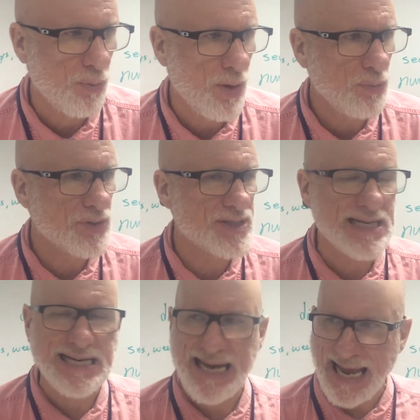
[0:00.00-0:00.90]
What was the
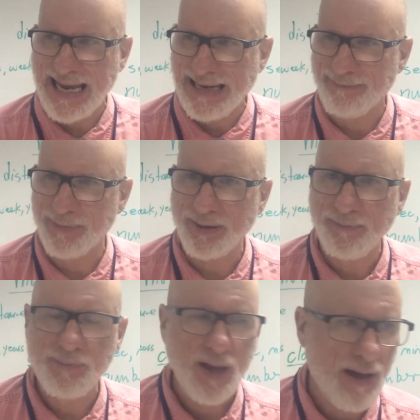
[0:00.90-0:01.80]
name
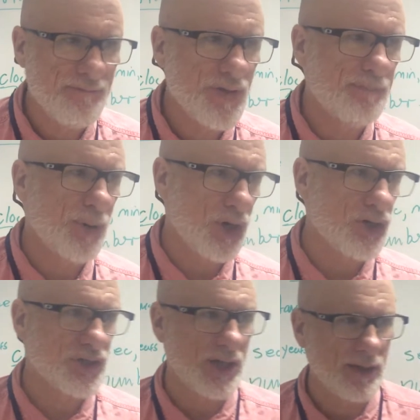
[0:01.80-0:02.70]
of the
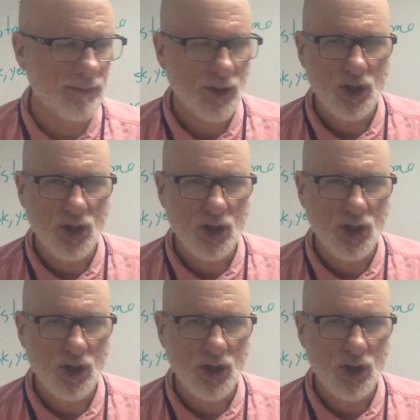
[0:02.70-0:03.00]
person